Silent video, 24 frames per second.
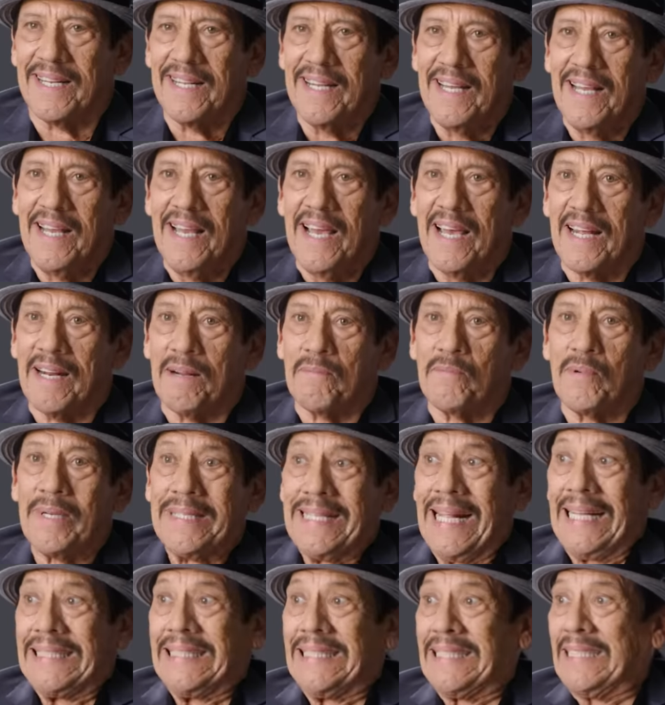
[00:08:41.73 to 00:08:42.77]
And I'm,
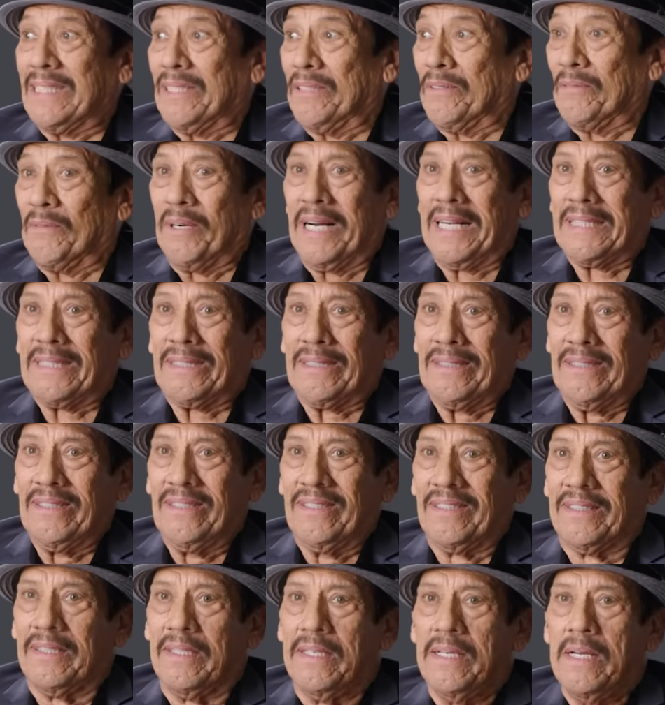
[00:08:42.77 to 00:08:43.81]
that's the director.
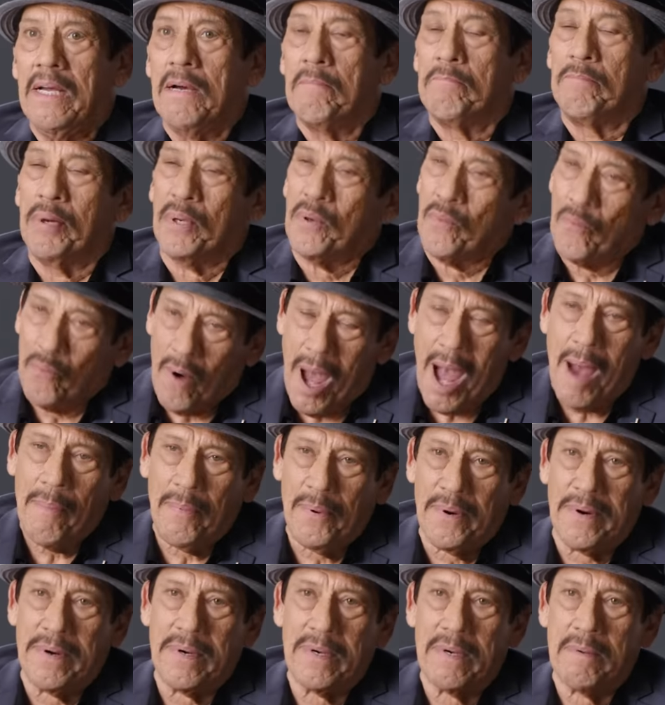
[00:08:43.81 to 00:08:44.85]
But
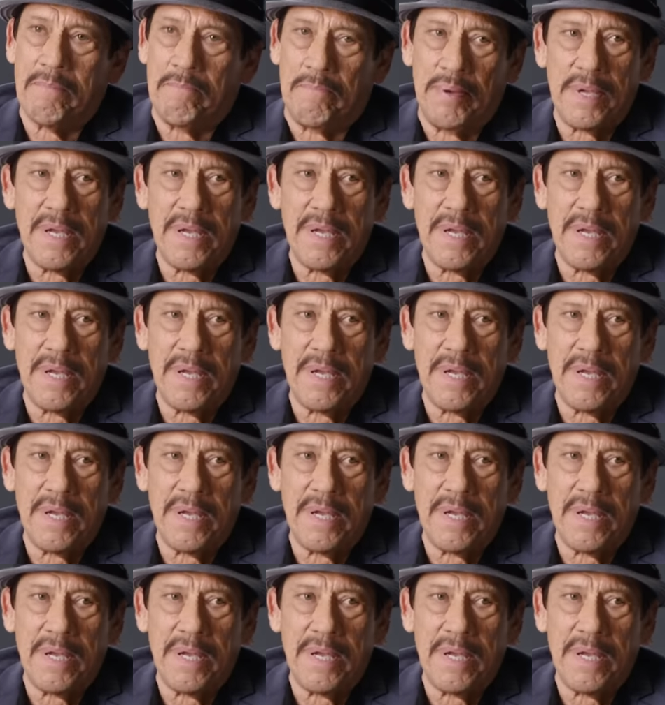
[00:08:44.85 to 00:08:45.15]
Robert,